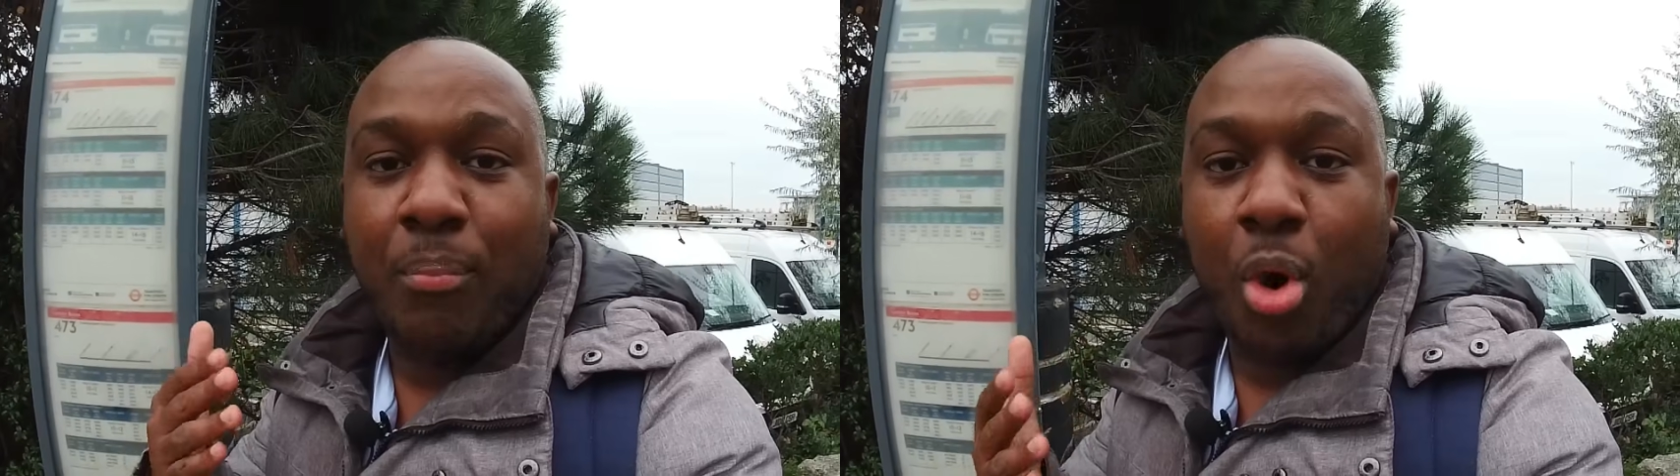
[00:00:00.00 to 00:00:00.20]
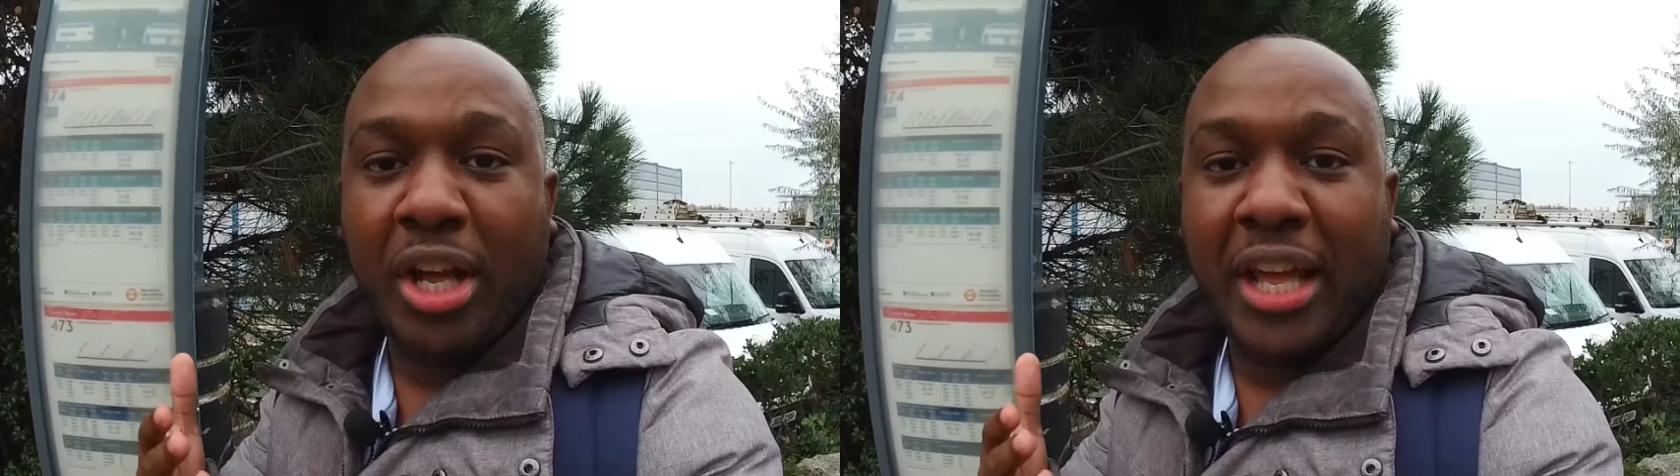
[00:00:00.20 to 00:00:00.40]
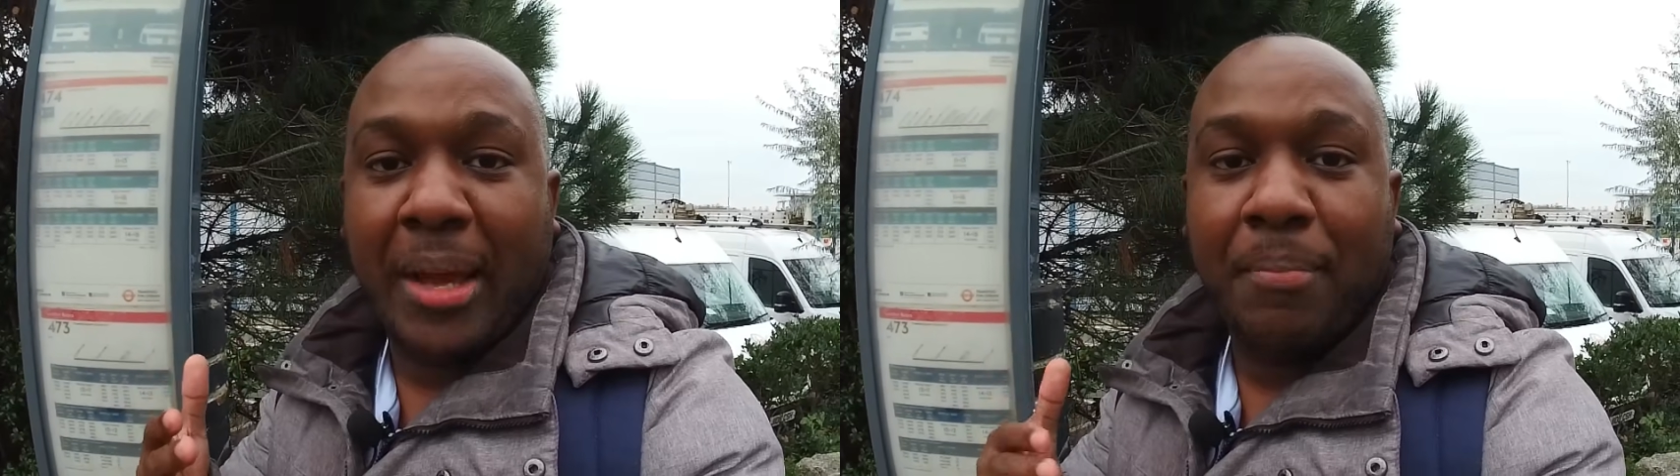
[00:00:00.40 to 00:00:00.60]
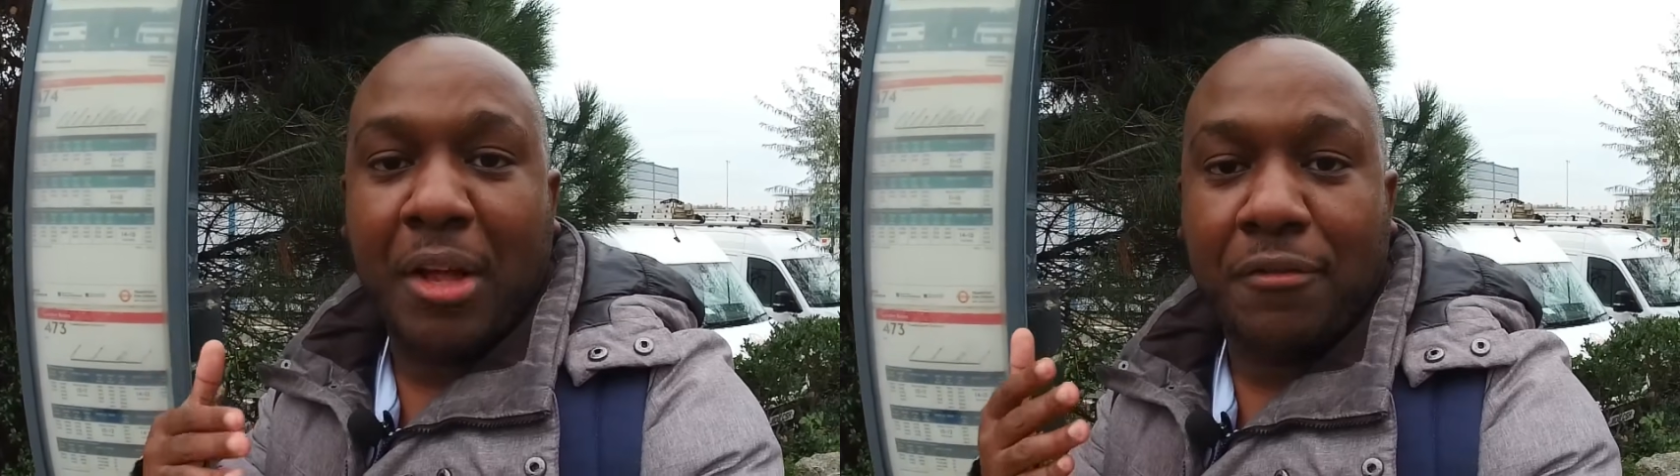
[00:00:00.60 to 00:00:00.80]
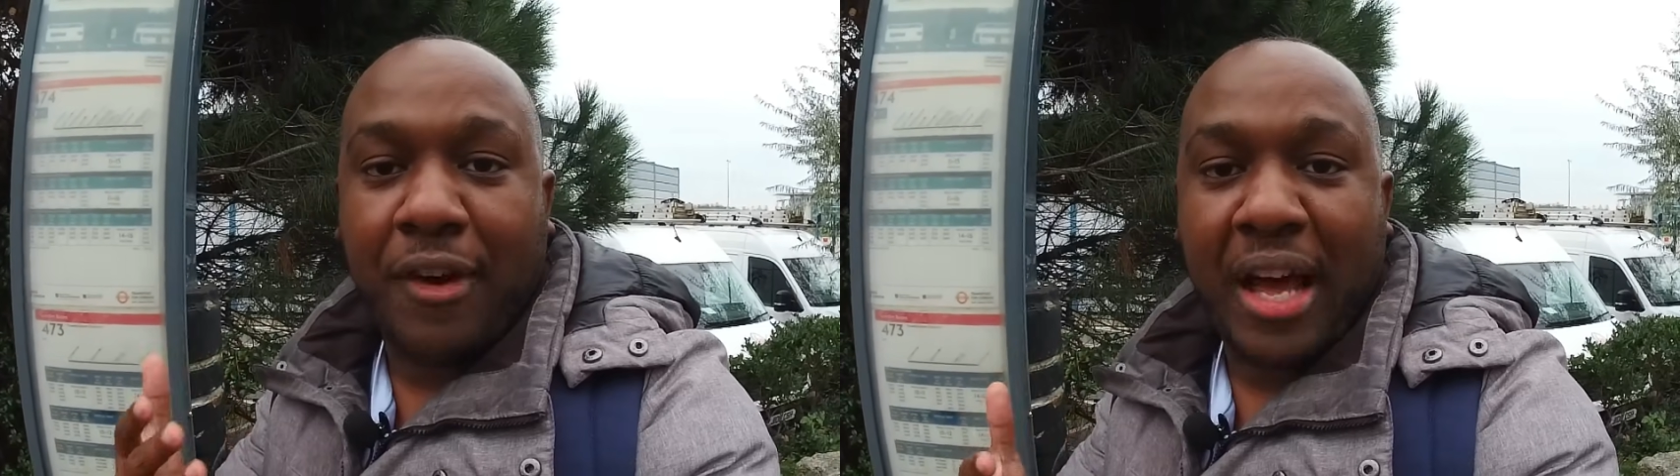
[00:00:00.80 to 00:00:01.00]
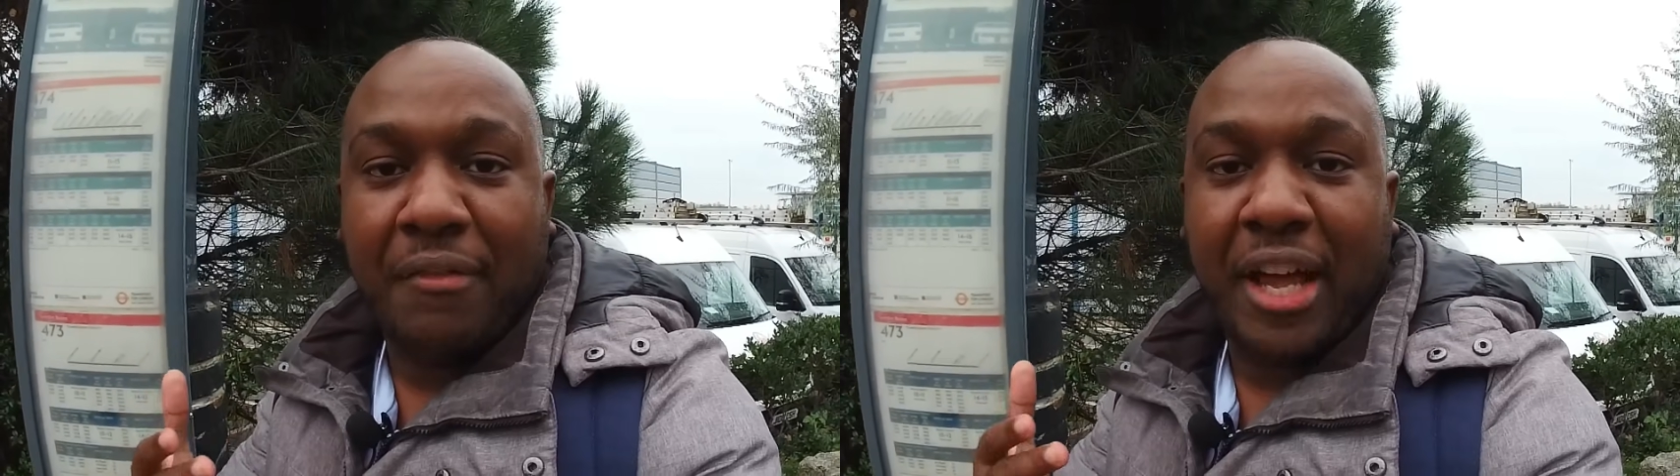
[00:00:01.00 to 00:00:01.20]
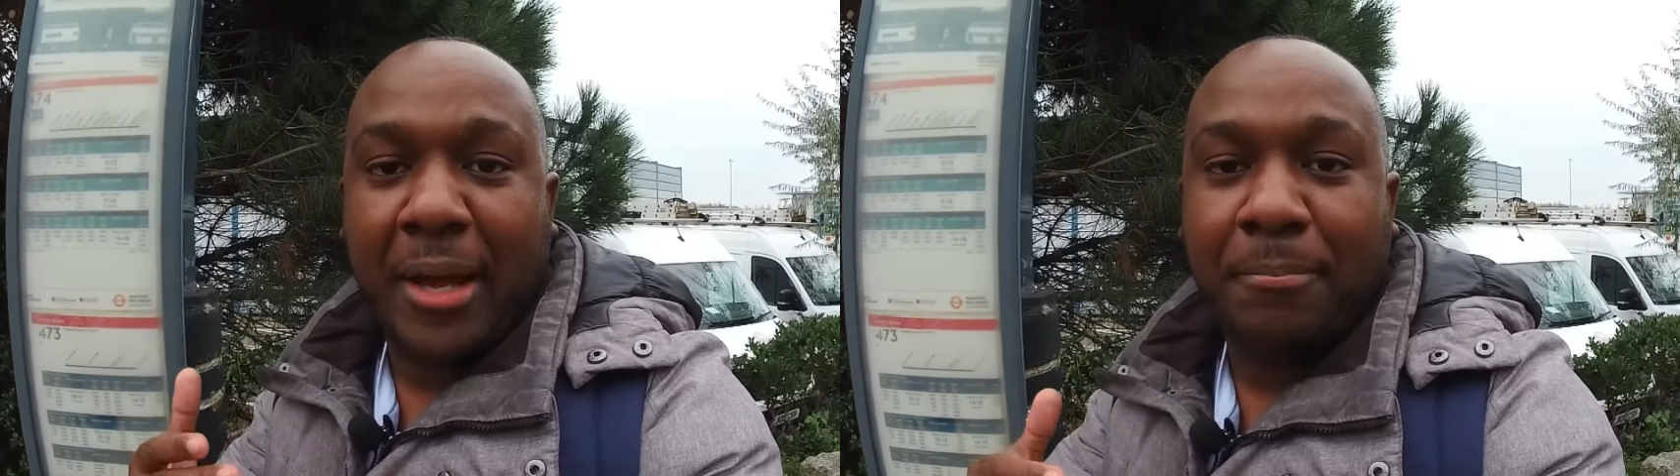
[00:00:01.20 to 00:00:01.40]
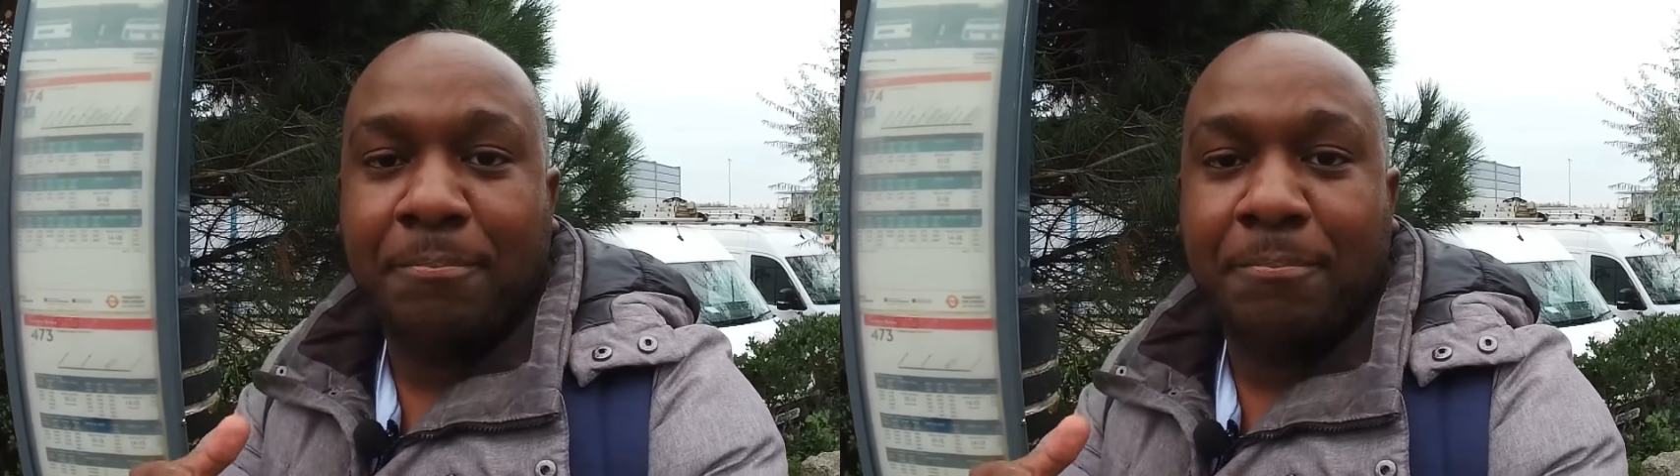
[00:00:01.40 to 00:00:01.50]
1 AM and 5 AM.